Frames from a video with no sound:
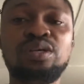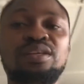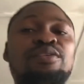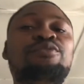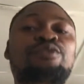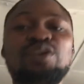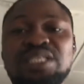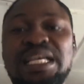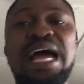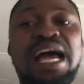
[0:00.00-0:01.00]
first
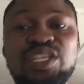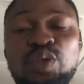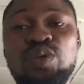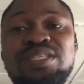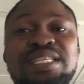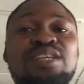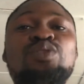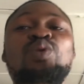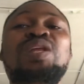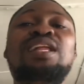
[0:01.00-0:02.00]
hatched ones tend
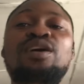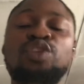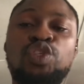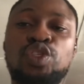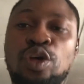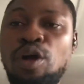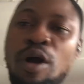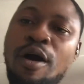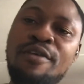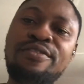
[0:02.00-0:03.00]
to suck
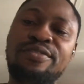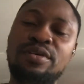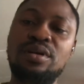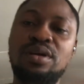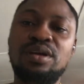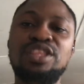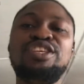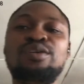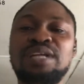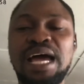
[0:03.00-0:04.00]
off the
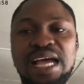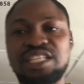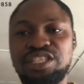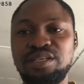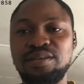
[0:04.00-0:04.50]
unhatched.